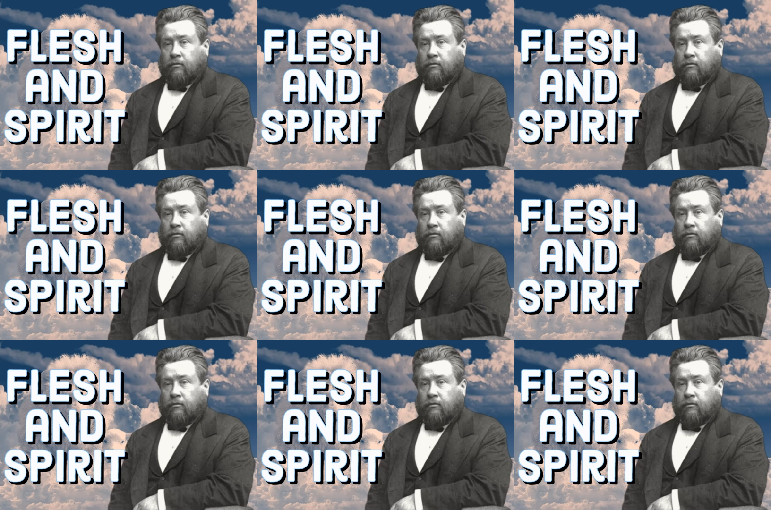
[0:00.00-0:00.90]

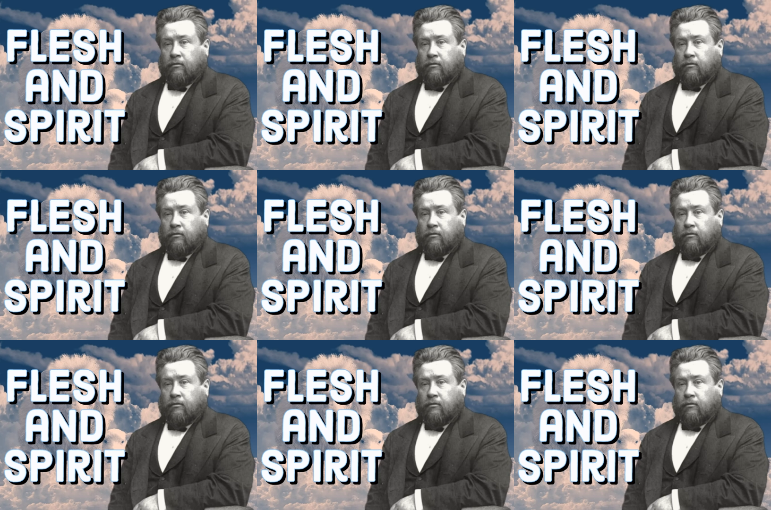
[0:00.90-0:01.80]

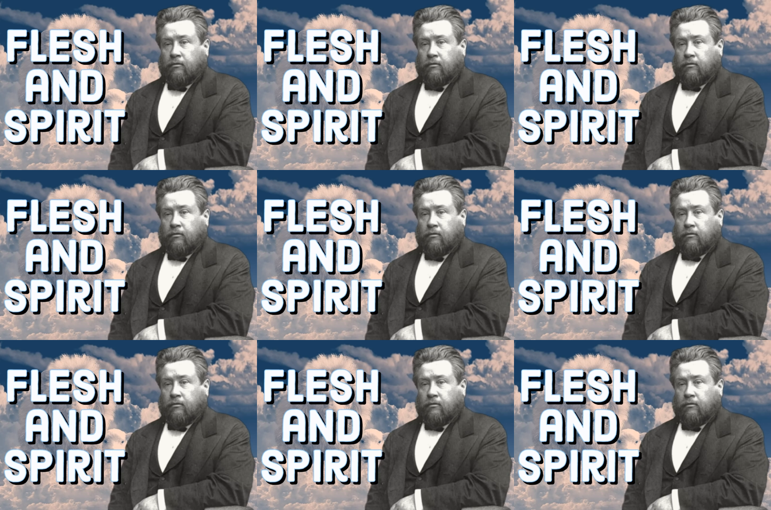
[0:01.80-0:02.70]

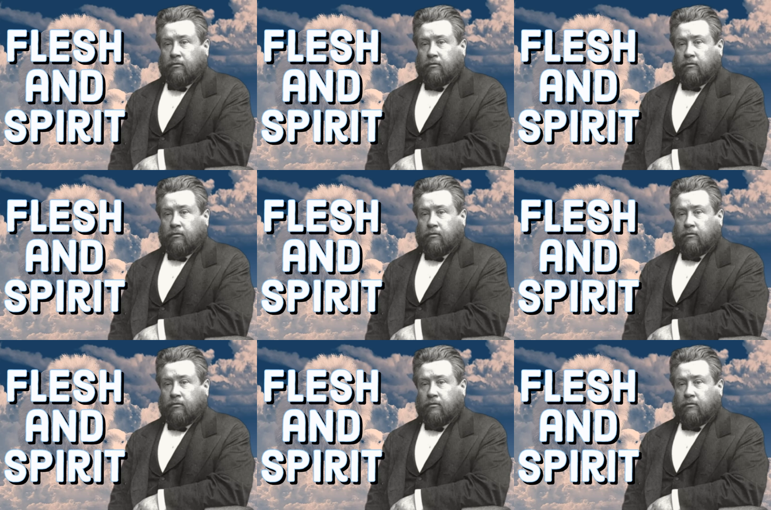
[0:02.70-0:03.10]
[no speech]